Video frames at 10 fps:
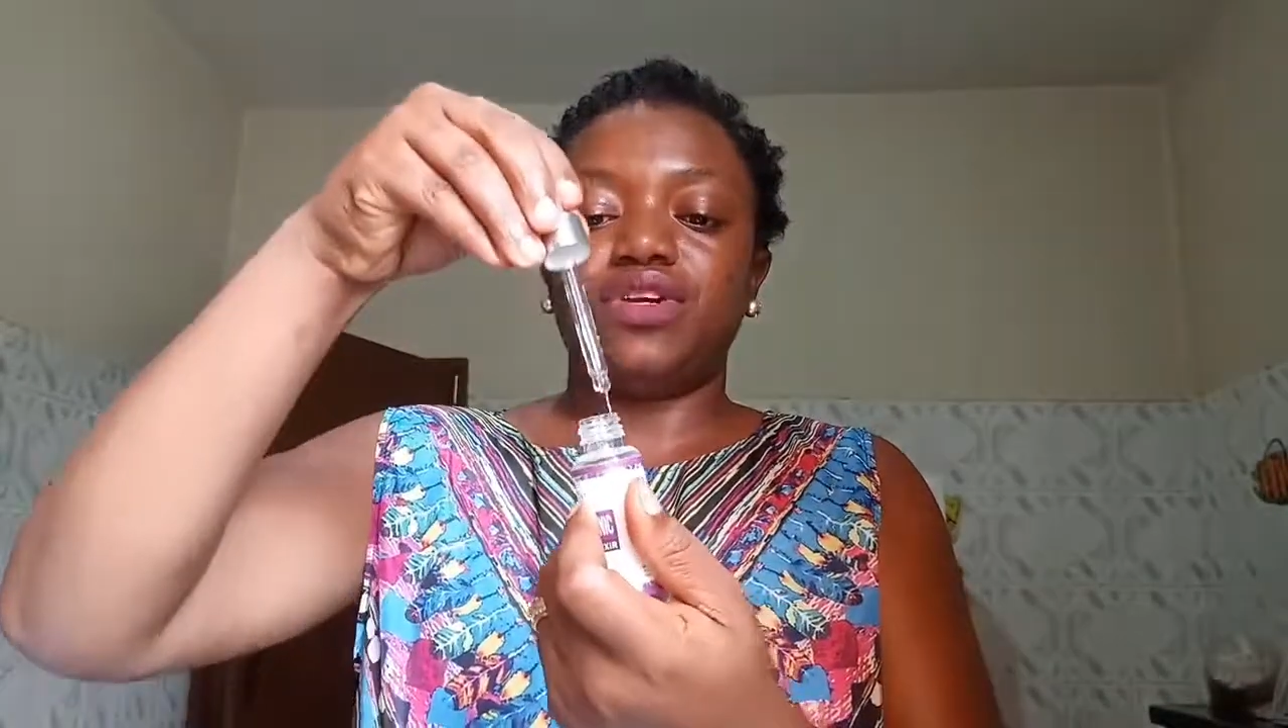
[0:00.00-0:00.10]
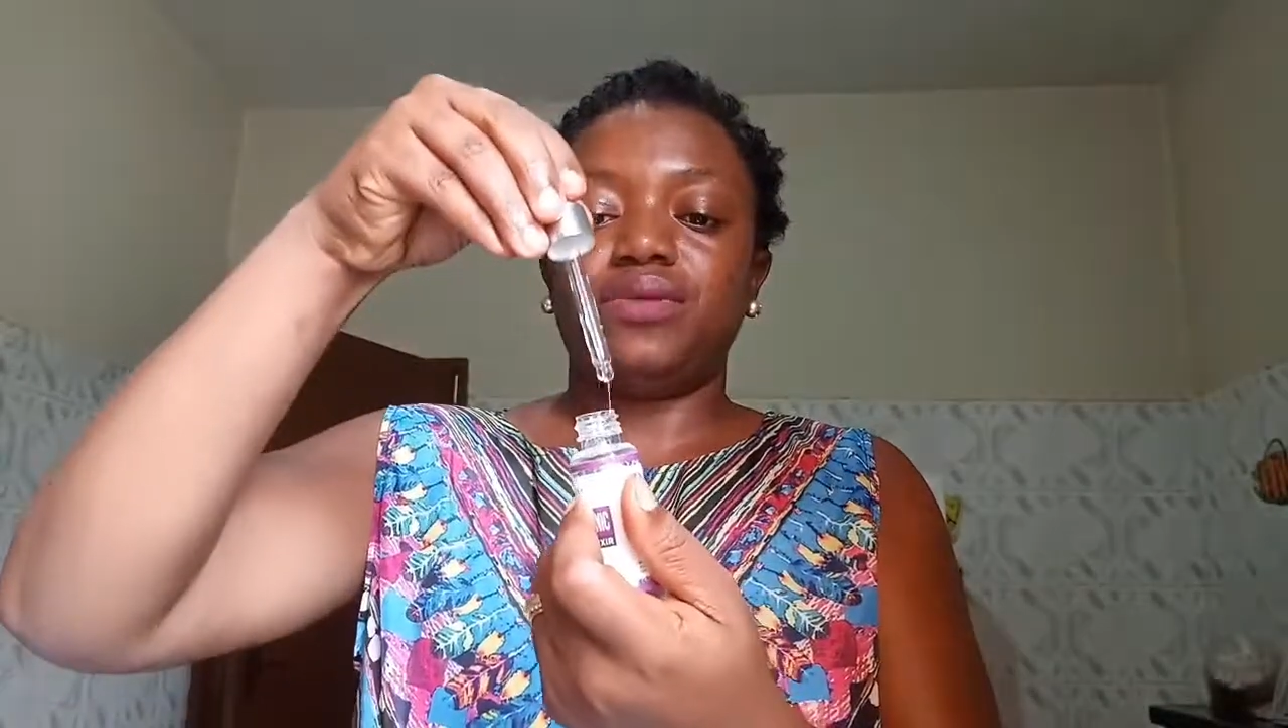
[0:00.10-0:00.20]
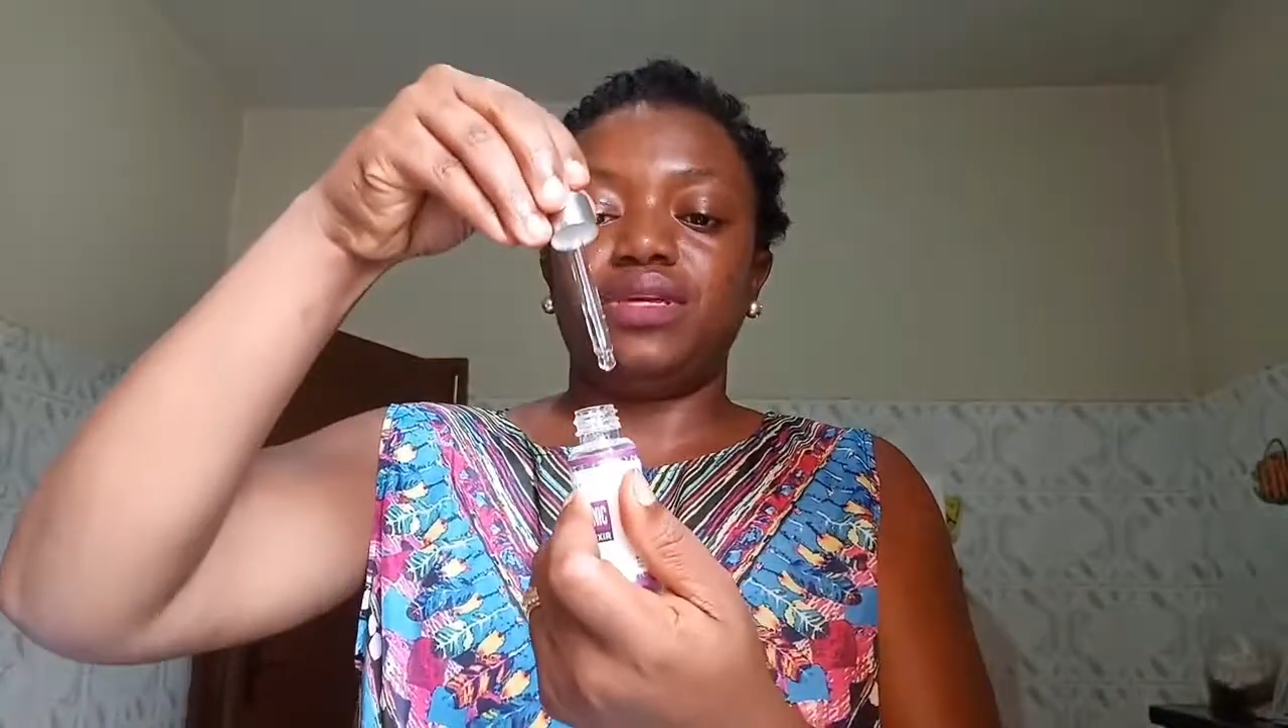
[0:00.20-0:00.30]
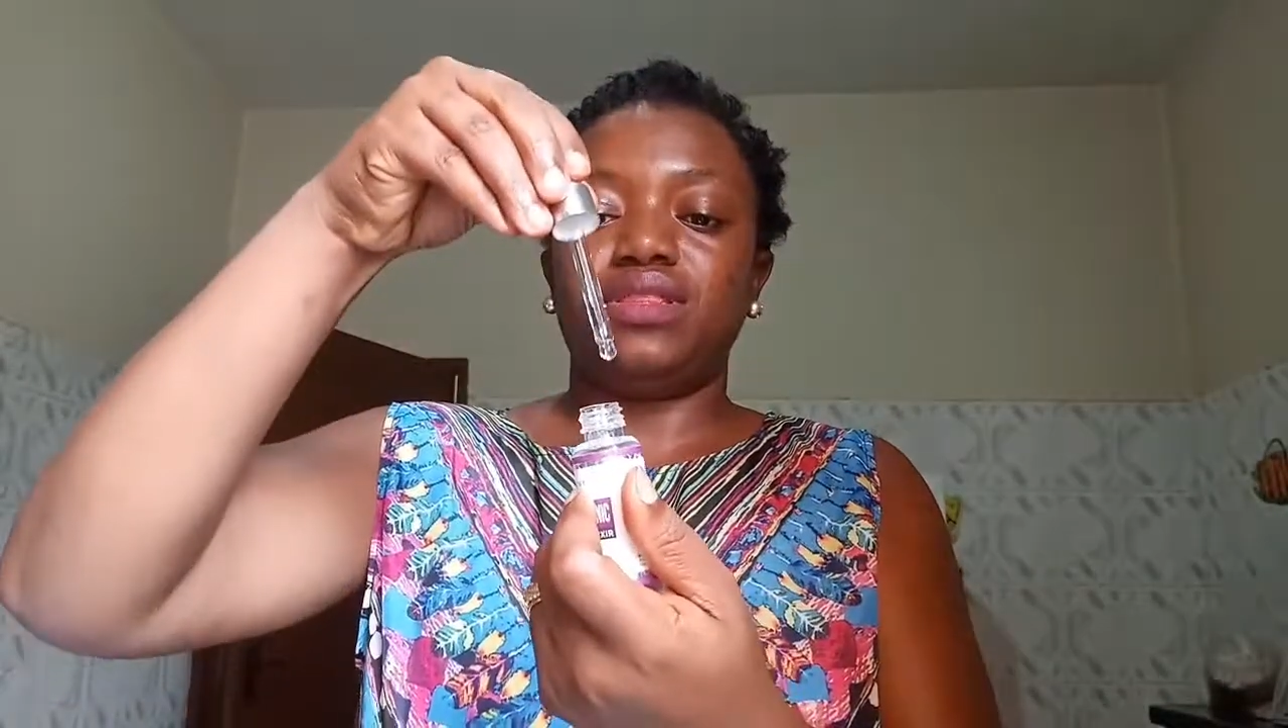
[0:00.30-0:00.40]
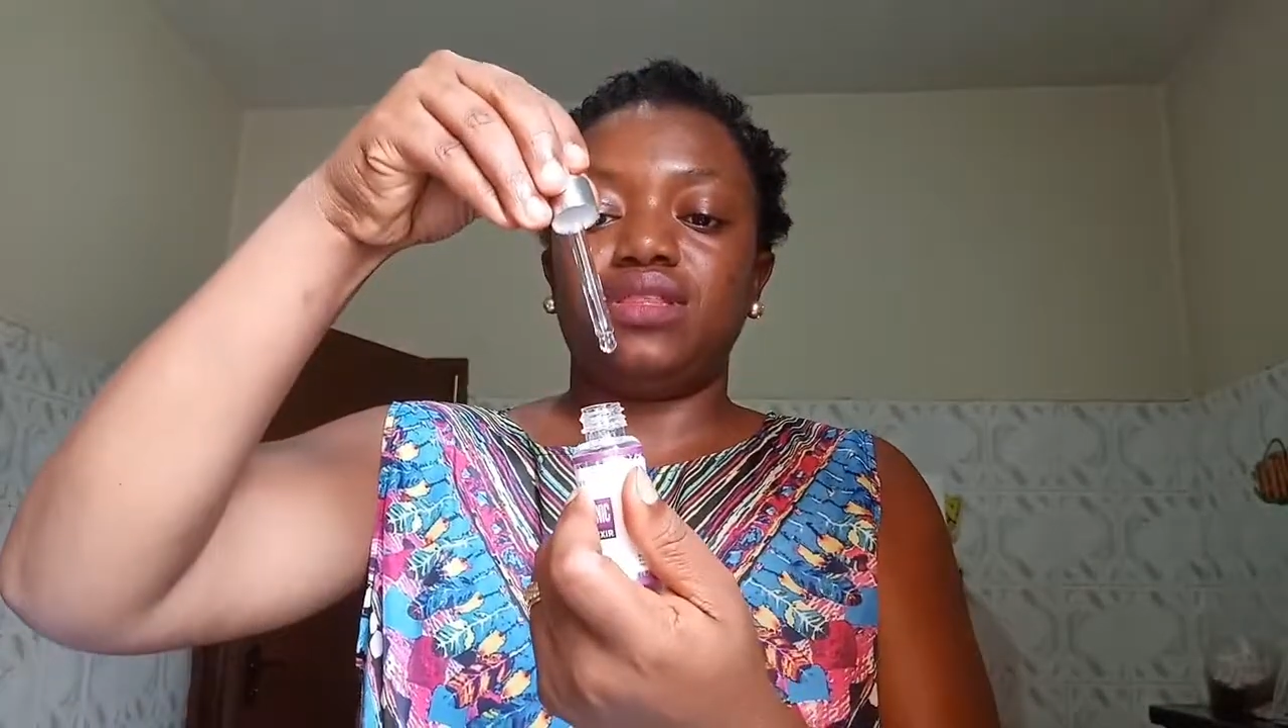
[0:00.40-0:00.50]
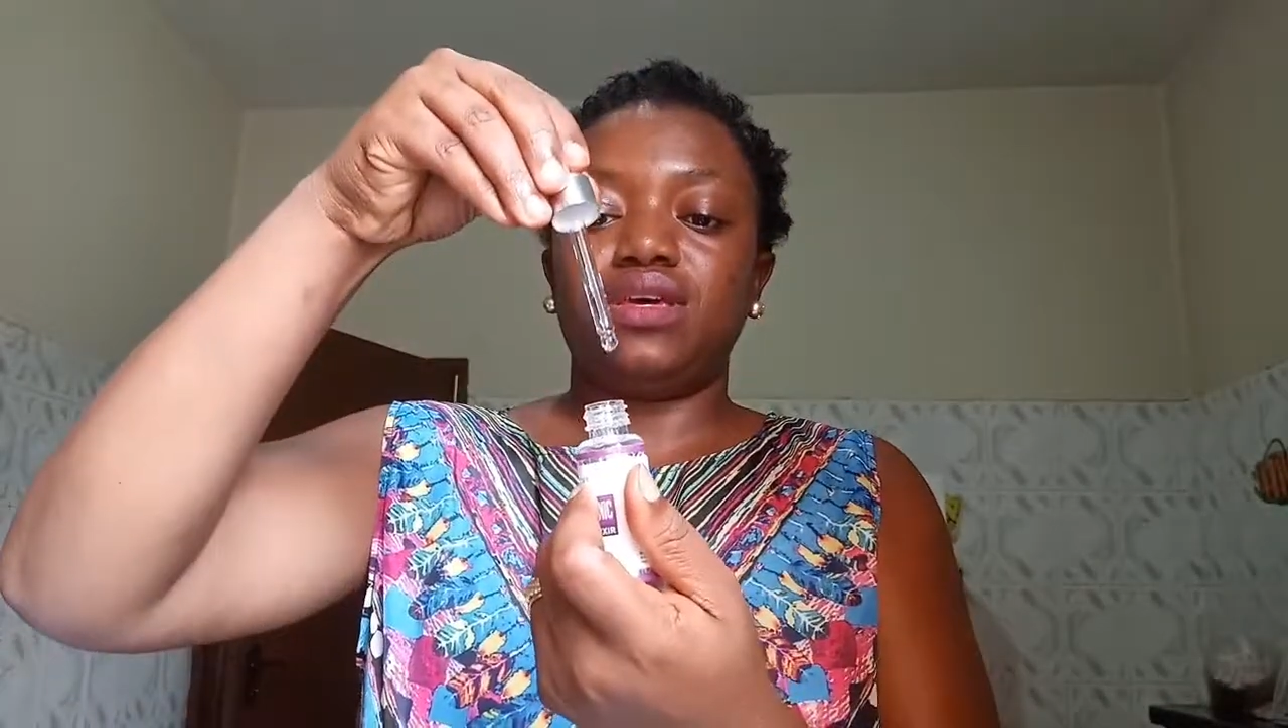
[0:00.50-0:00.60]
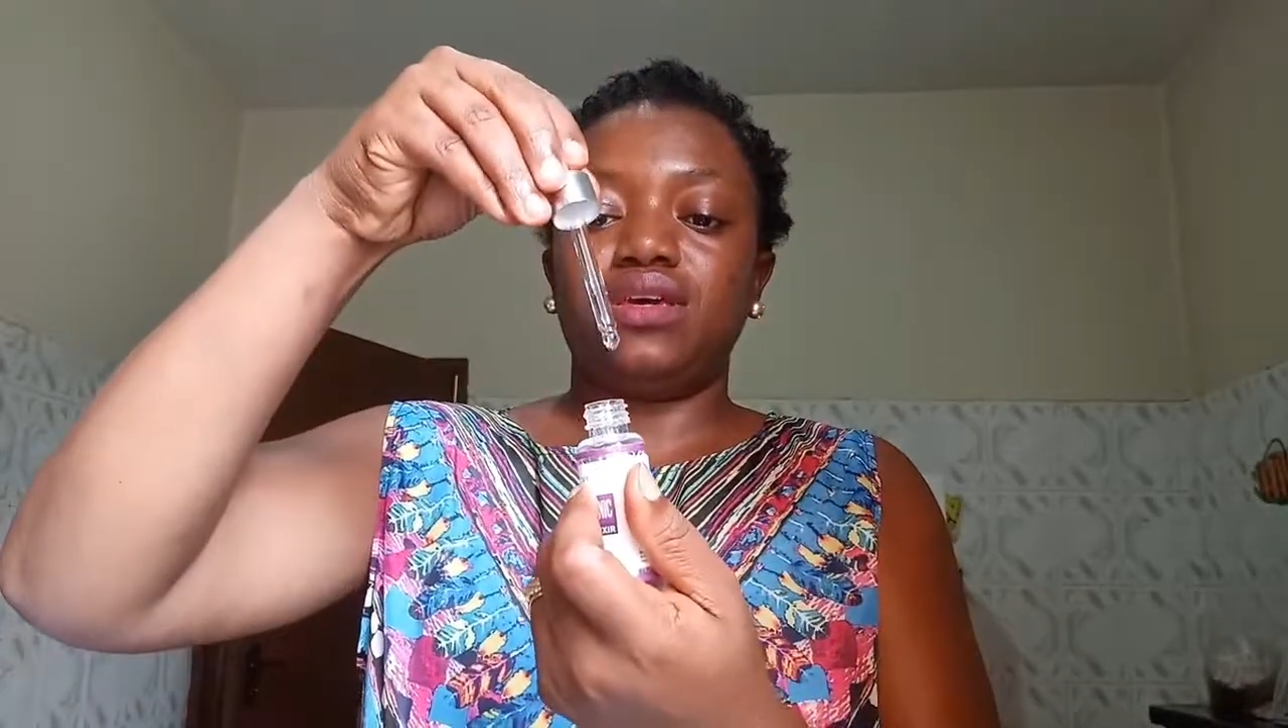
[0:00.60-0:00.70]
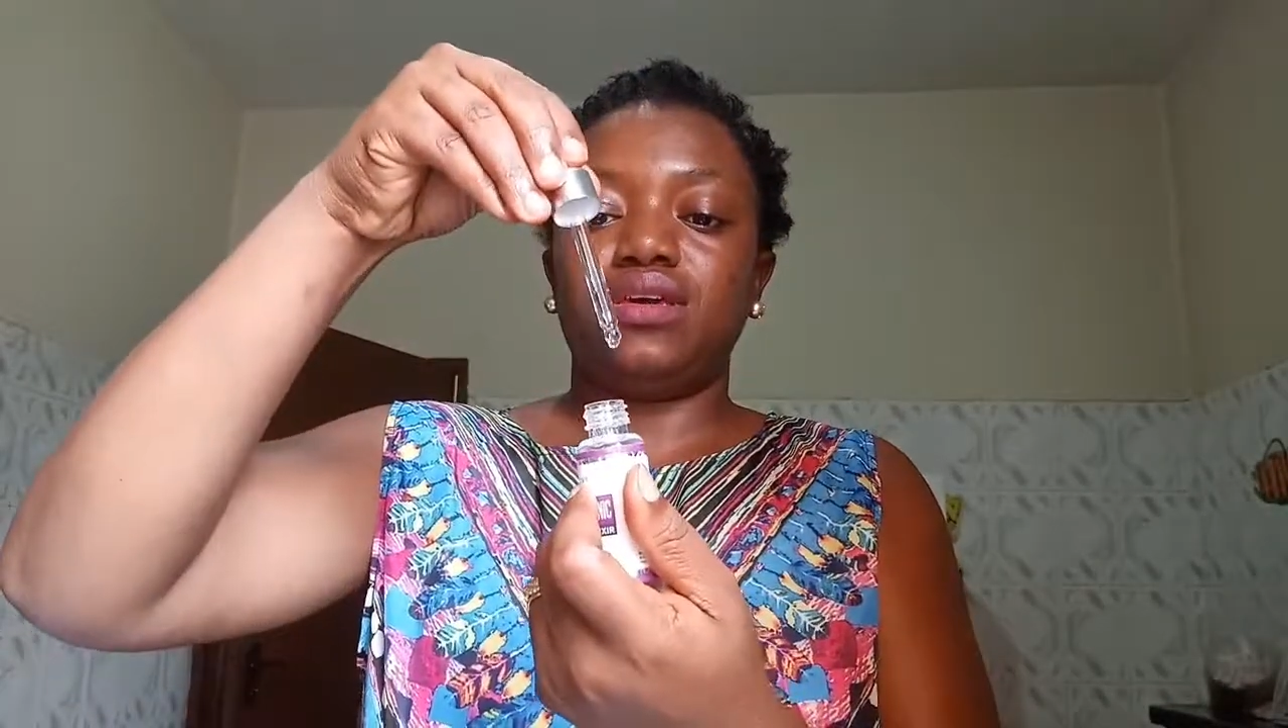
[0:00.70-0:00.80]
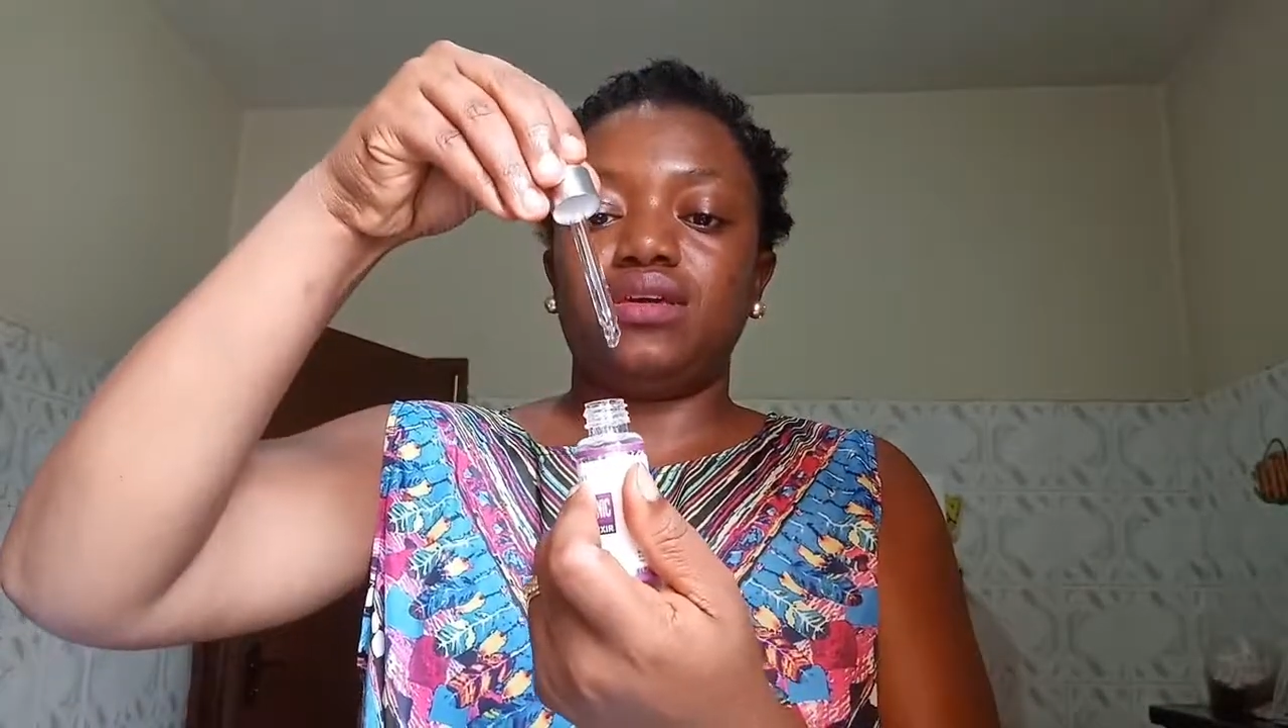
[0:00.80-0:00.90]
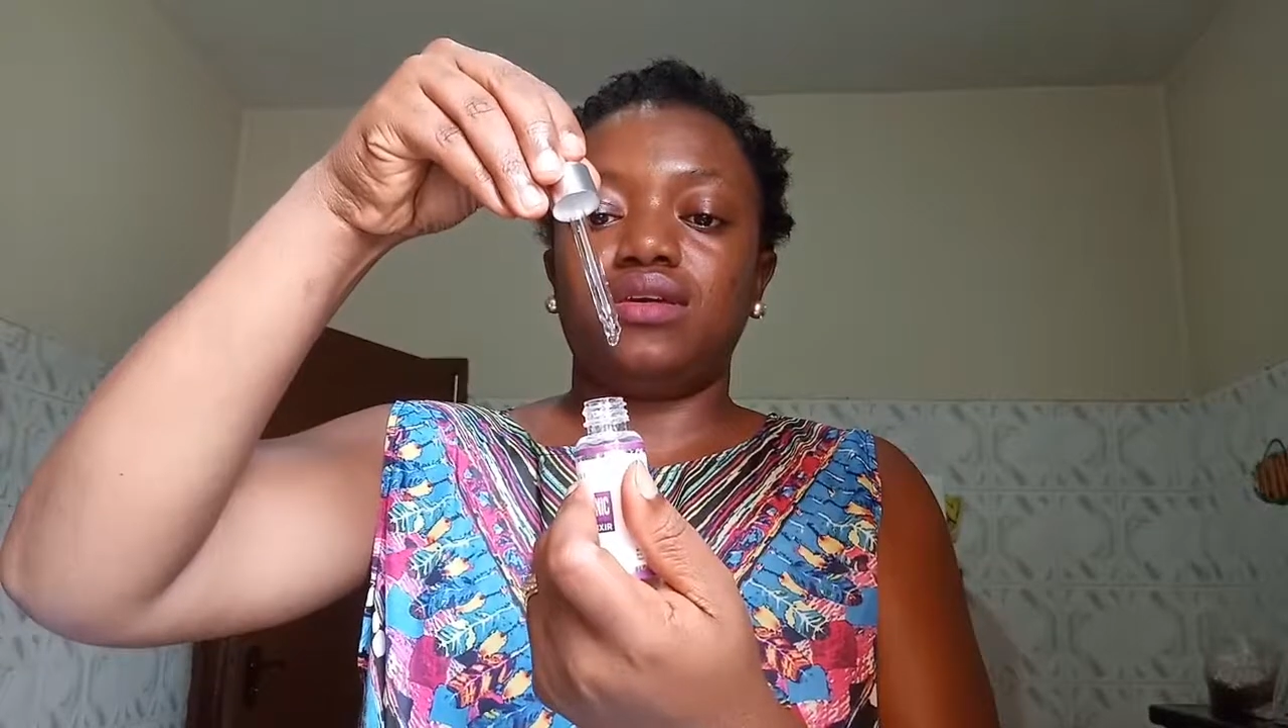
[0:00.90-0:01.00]
very
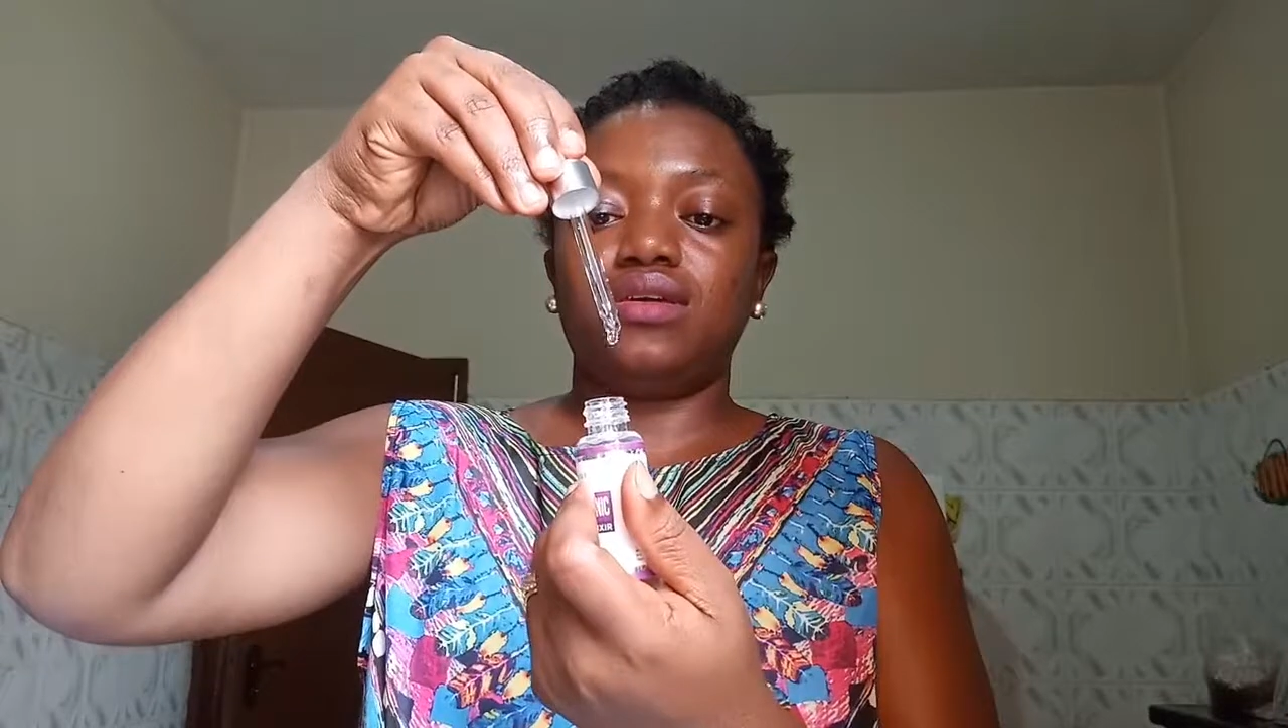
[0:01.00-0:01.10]
thick,